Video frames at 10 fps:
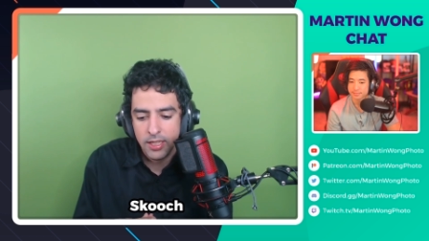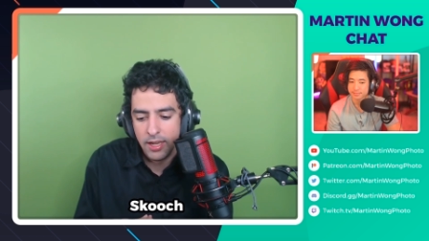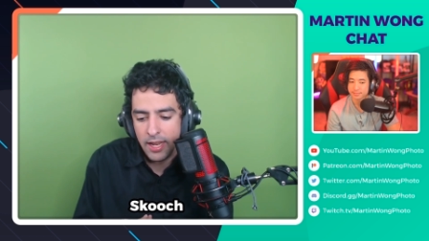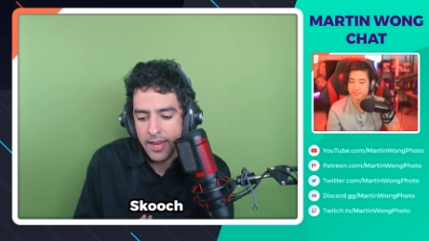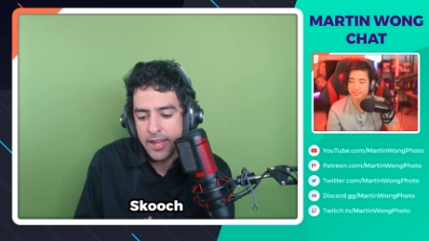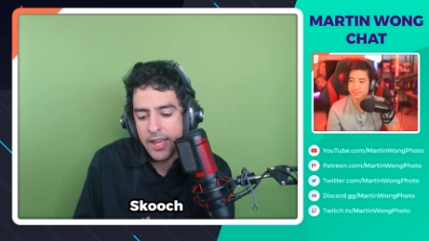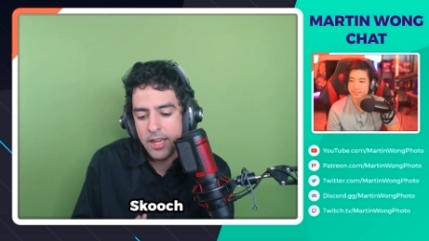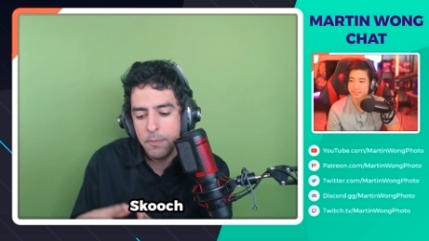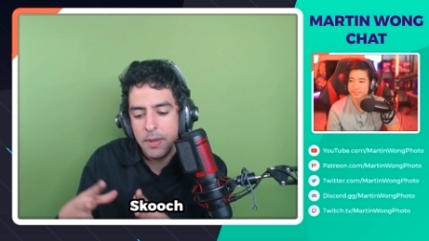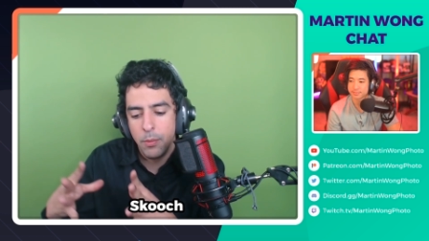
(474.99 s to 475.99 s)
to like
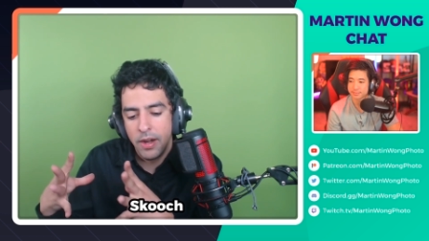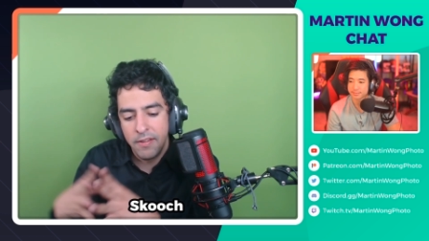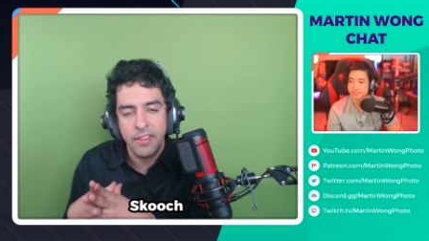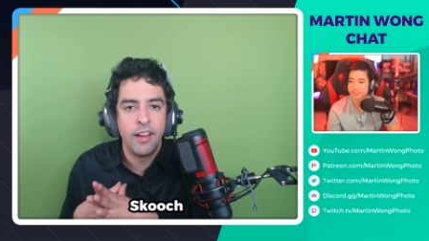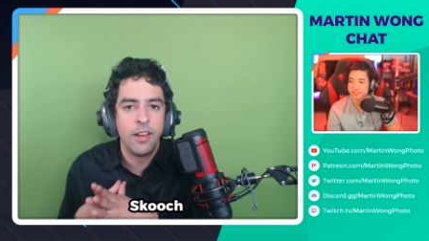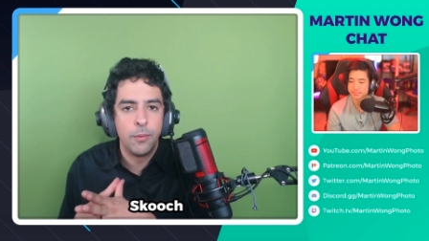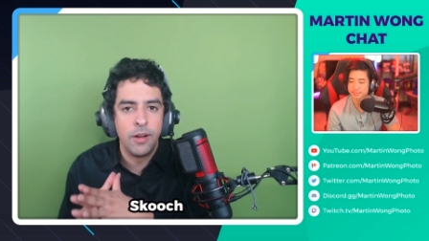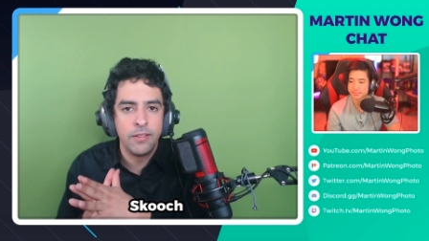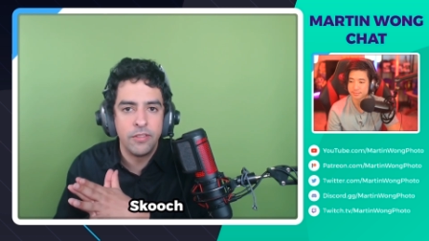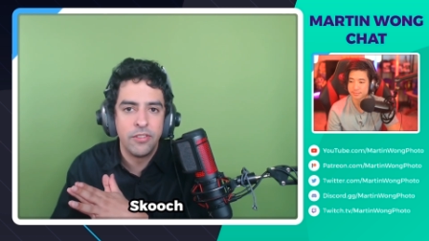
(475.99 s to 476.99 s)
it could be whatever the hell it
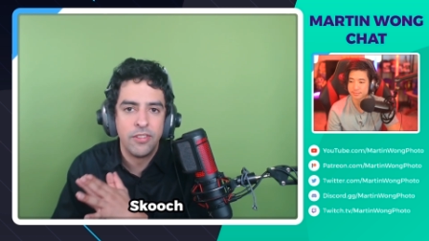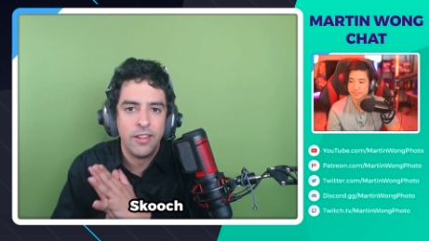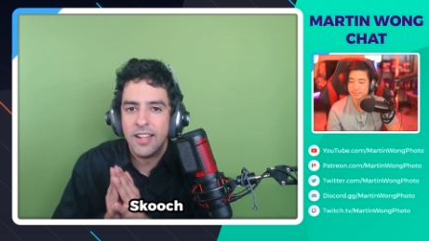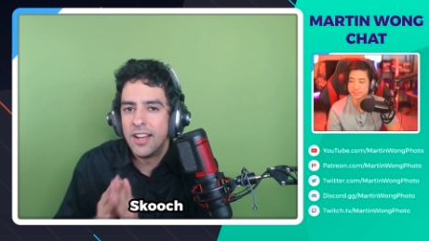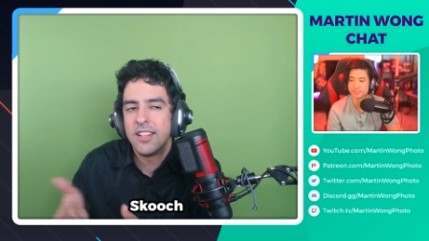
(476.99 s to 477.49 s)
wants now.